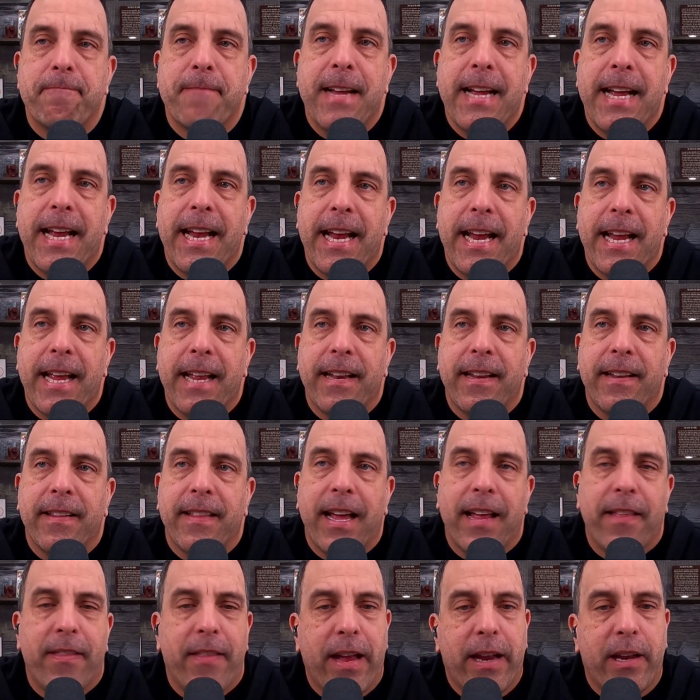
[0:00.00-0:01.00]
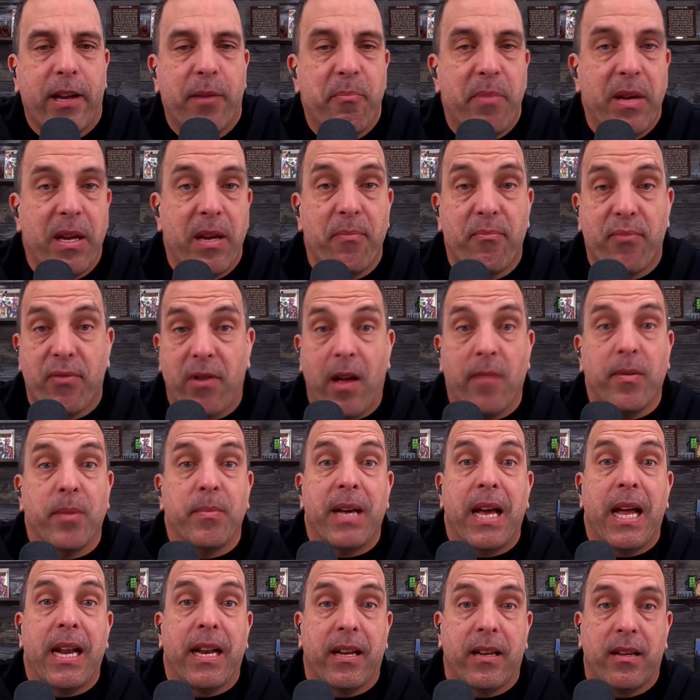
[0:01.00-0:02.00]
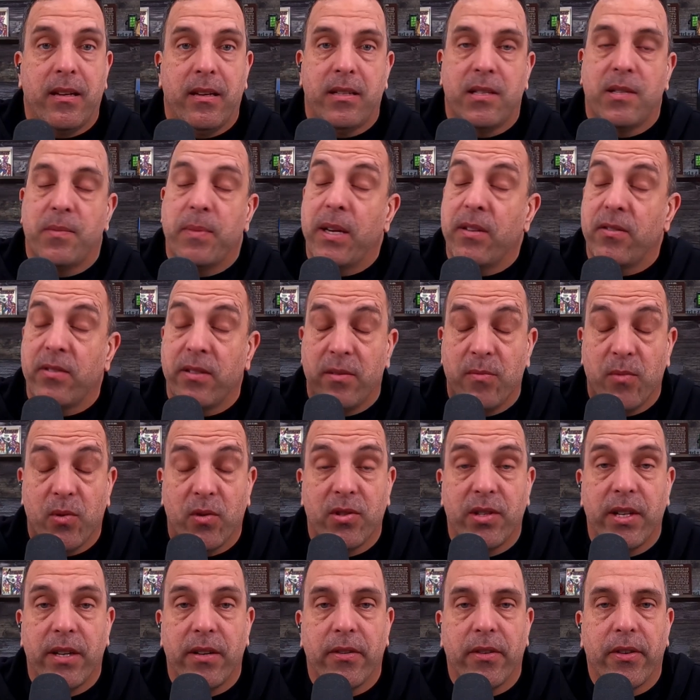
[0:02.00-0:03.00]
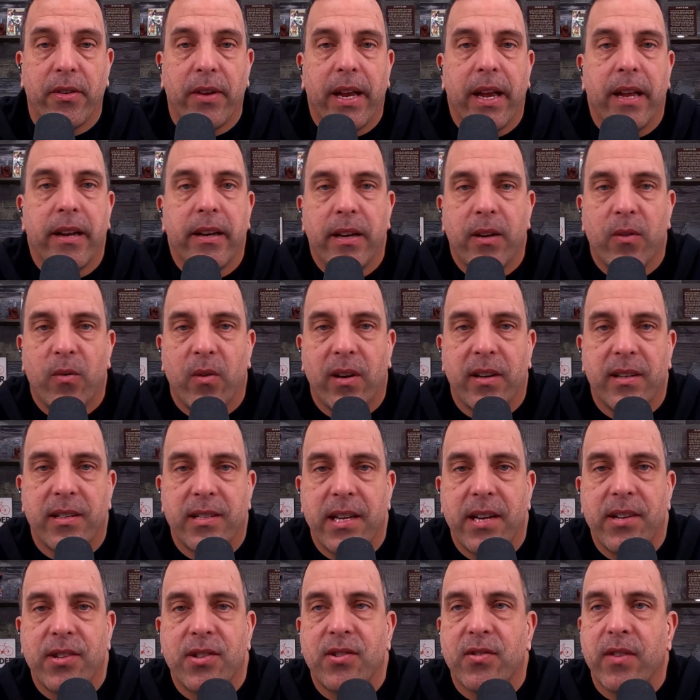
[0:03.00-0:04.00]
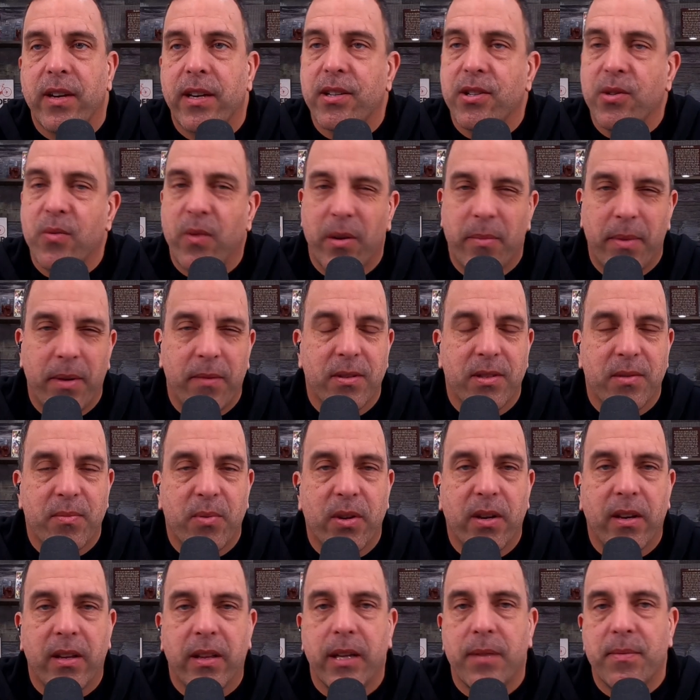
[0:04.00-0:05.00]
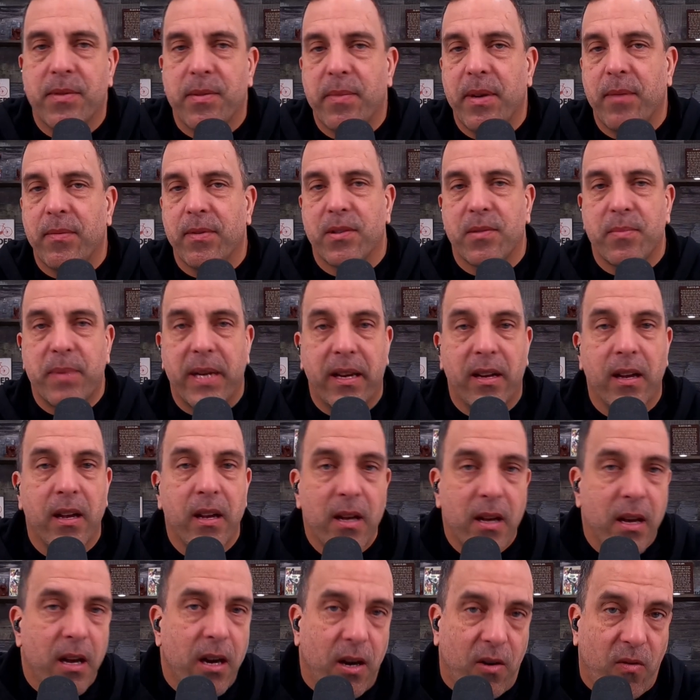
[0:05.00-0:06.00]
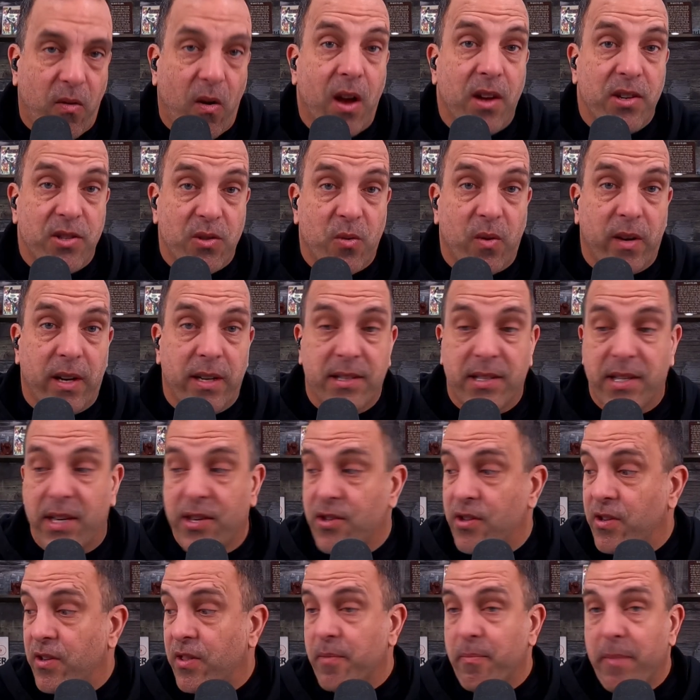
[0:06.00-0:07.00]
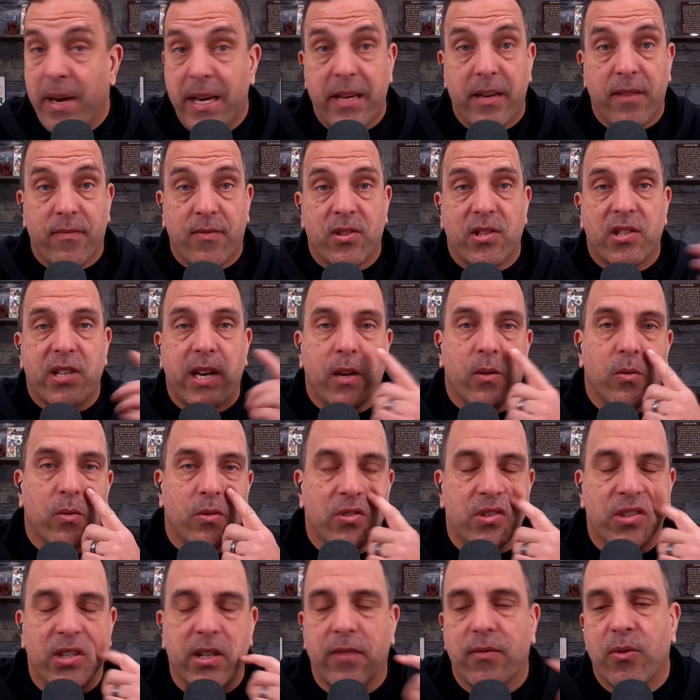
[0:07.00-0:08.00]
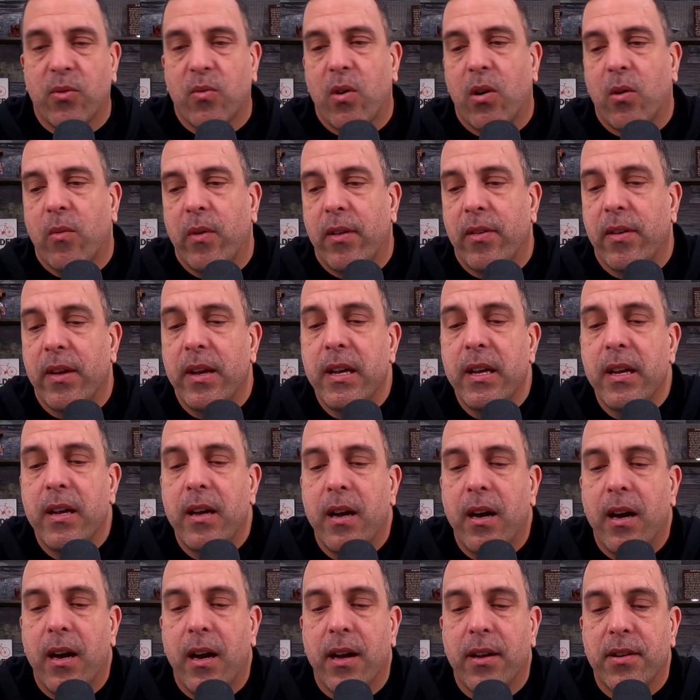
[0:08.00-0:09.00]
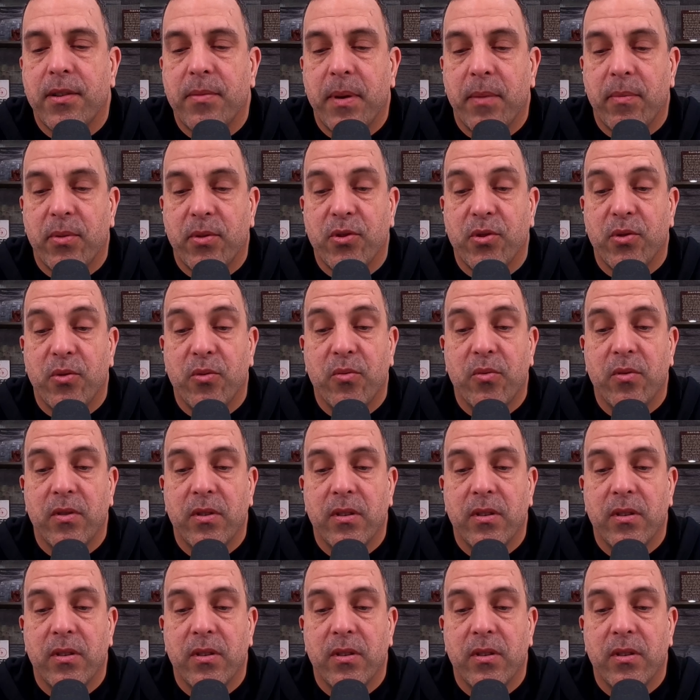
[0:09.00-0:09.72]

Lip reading: and that can be problematic, especially the more senior you get in organizations, right? Because you want to be able to support your claims and be able to speak across an organization to the many different stakeholders that you have to work with to be able to